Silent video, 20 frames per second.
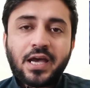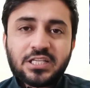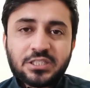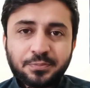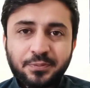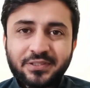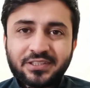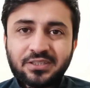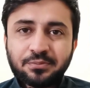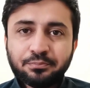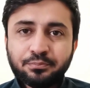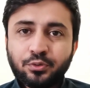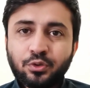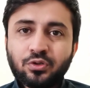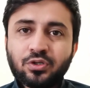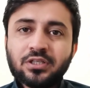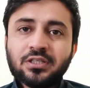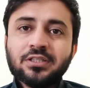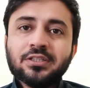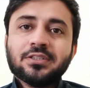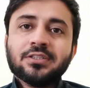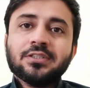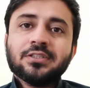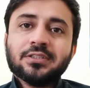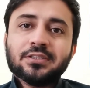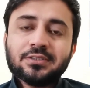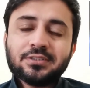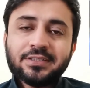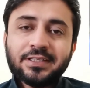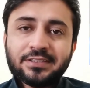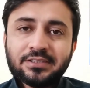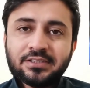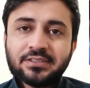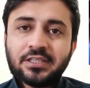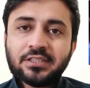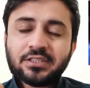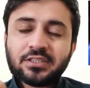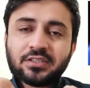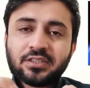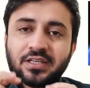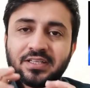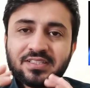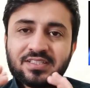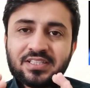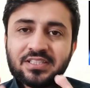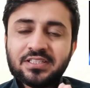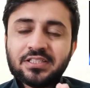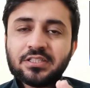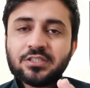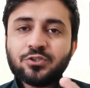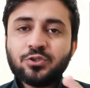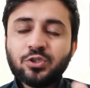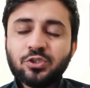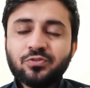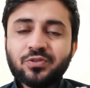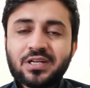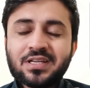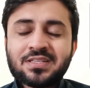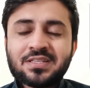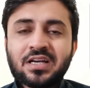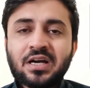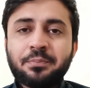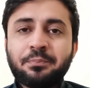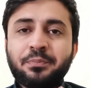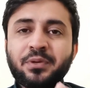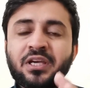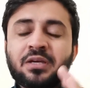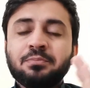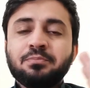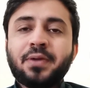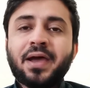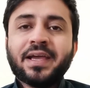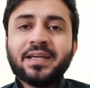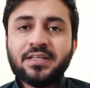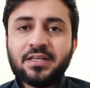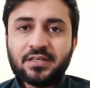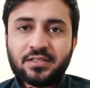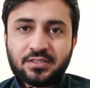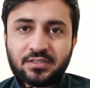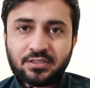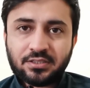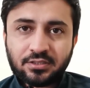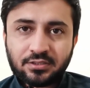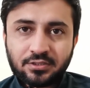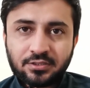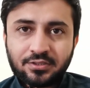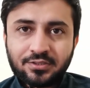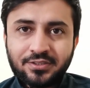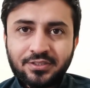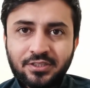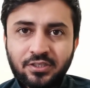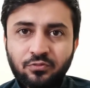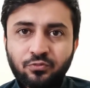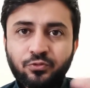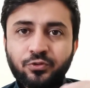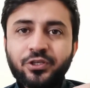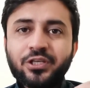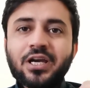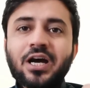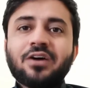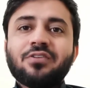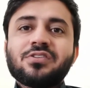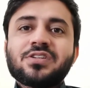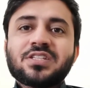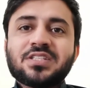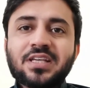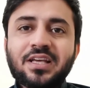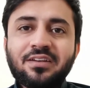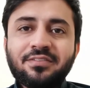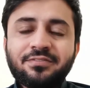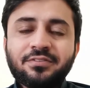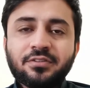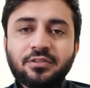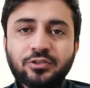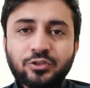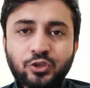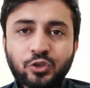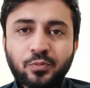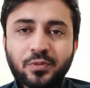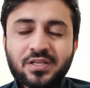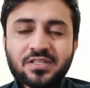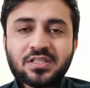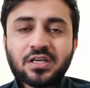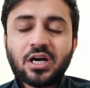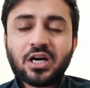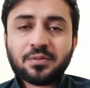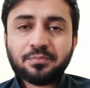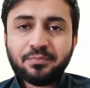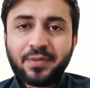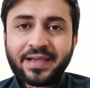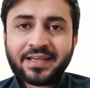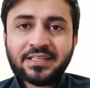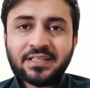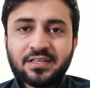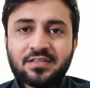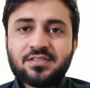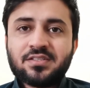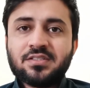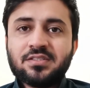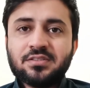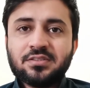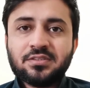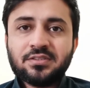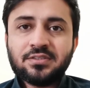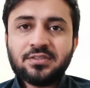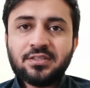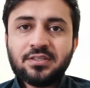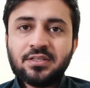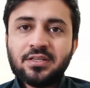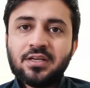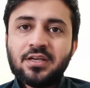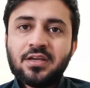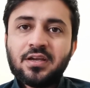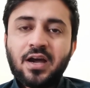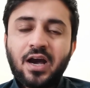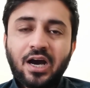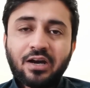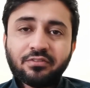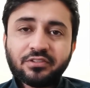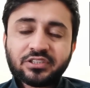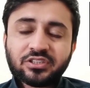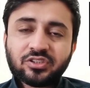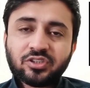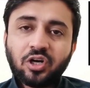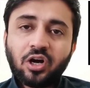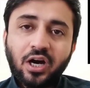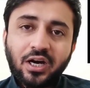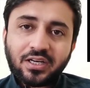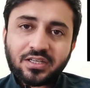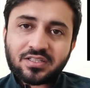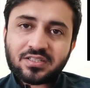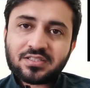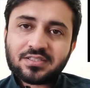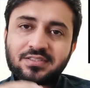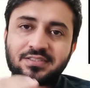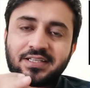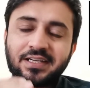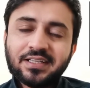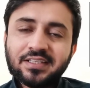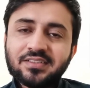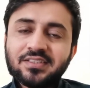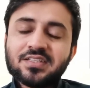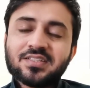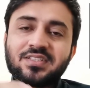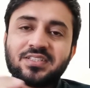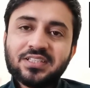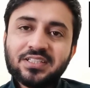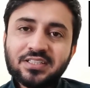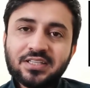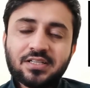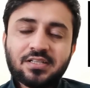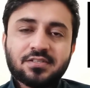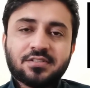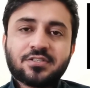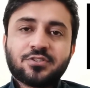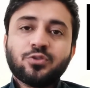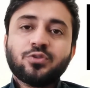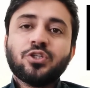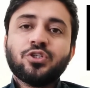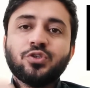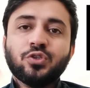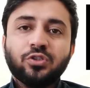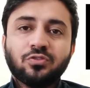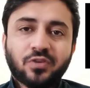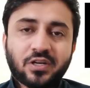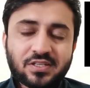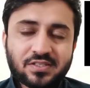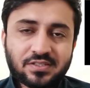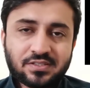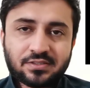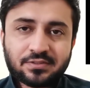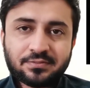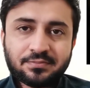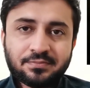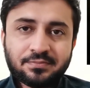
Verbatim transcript: As per the book, that they consider universe a big magnet. We ourselves, humans, are magnets. Our thoughts send the signals to the universe.